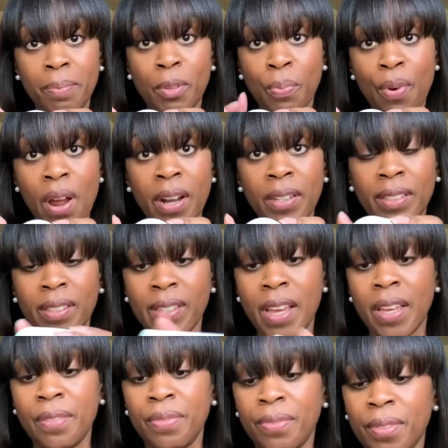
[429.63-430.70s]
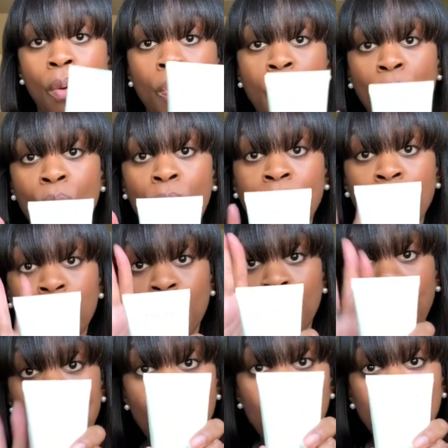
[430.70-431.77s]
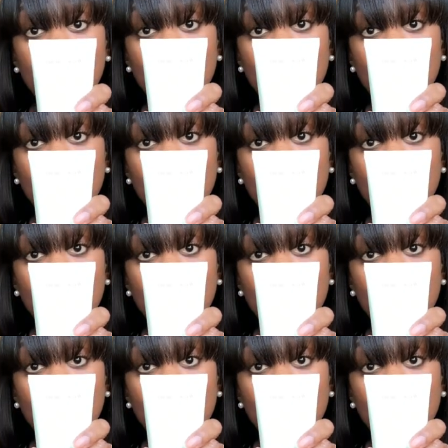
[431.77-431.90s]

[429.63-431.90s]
the product safe. But when you first